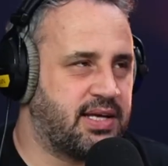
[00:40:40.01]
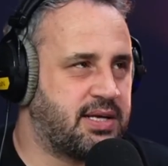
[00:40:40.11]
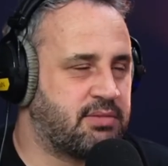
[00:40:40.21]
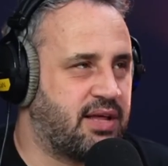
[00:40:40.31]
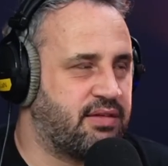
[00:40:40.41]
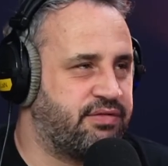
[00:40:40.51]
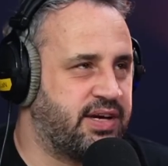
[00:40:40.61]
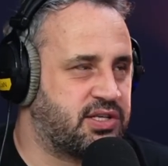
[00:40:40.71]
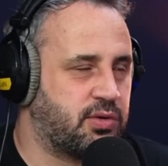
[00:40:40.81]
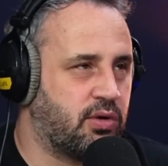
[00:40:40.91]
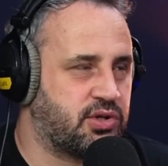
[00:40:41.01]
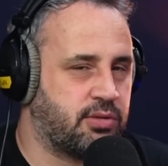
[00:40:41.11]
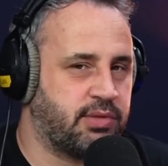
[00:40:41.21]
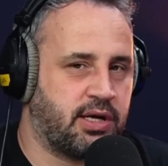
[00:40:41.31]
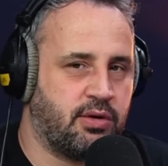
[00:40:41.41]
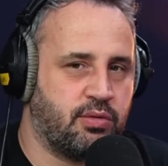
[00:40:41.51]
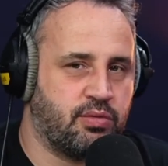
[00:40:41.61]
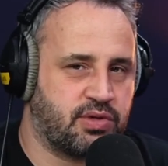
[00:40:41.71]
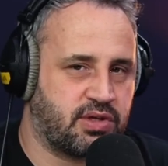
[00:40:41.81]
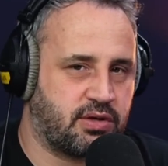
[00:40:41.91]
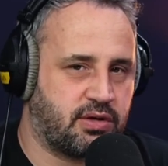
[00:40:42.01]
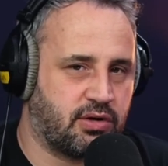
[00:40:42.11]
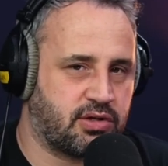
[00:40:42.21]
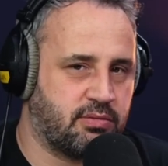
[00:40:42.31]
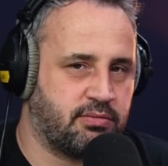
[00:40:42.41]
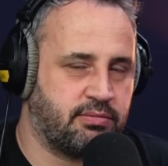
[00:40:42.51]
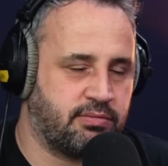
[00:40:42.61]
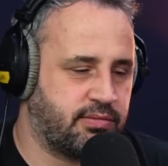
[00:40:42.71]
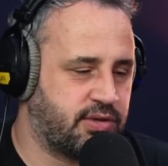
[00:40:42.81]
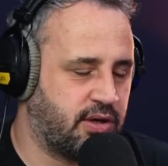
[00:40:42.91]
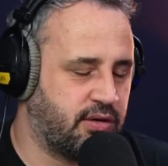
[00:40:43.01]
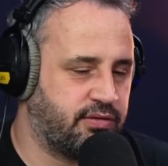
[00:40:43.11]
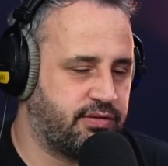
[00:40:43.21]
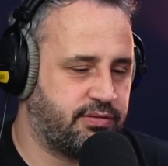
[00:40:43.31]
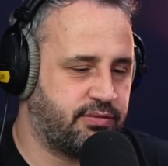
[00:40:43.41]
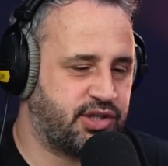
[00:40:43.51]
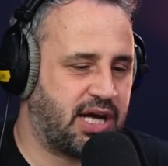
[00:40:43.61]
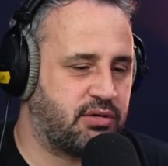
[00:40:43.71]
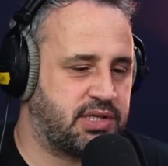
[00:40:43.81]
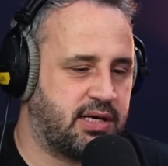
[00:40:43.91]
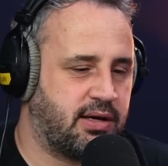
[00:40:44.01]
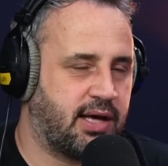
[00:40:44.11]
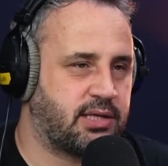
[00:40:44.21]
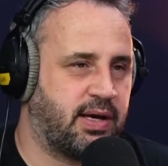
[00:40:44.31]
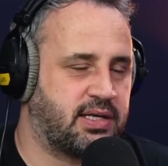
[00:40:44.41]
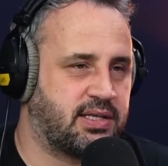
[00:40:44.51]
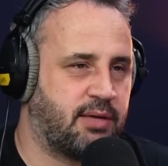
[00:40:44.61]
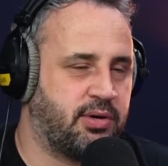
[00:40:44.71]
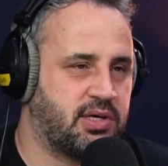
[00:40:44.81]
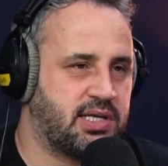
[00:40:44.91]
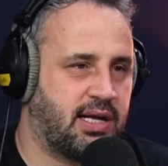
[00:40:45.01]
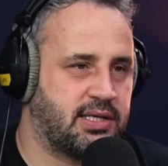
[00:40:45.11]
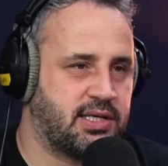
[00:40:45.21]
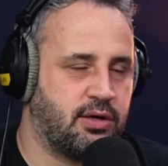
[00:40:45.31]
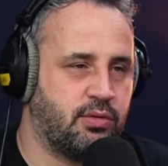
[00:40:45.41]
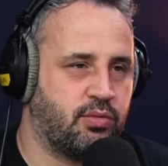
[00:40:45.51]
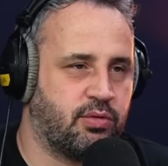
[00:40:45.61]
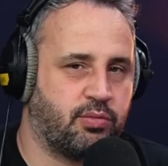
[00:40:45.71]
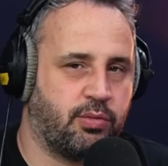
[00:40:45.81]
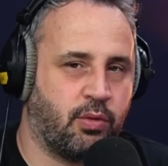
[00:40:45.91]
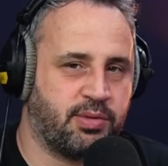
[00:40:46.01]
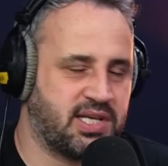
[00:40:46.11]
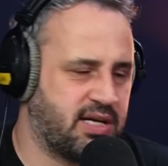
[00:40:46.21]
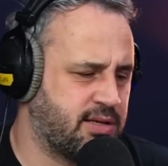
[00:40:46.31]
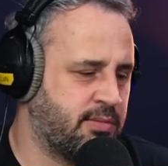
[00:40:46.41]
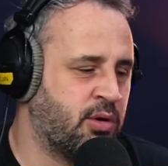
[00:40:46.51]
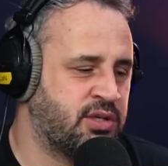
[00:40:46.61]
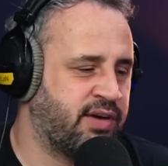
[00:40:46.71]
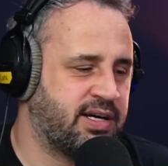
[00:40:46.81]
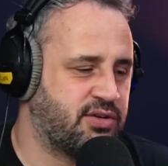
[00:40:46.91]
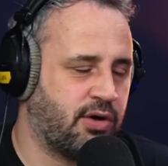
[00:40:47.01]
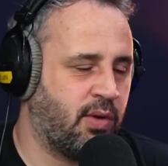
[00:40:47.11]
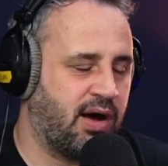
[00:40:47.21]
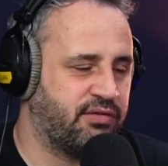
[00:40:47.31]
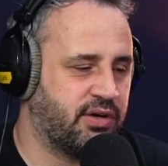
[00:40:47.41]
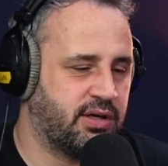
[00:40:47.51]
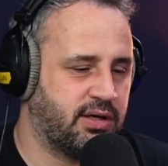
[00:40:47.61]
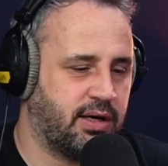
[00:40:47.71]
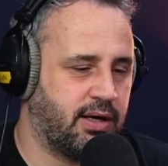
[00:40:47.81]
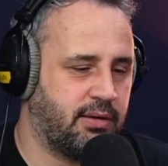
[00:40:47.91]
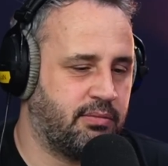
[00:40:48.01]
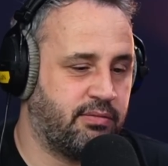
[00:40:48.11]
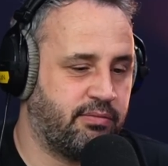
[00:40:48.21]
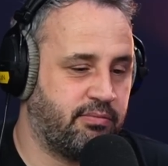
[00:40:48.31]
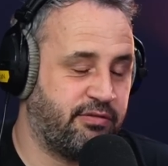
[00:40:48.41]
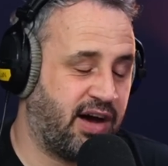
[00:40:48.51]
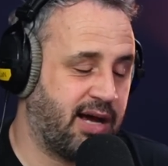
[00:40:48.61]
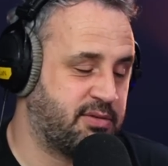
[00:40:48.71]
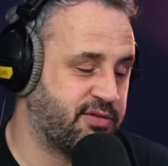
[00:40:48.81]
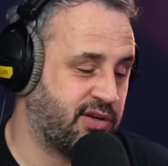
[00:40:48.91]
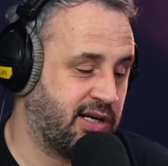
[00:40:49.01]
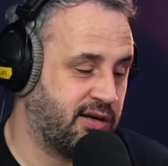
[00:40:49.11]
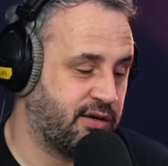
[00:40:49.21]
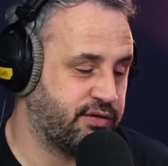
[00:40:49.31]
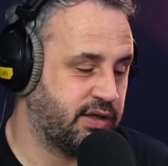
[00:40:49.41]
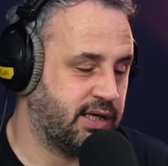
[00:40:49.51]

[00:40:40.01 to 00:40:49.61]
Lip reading: It seems like they veered towards somebody who's got some sort of shouty aspects to their personality, who would be seen as a motivator or whatever. Vibes, funnily enough.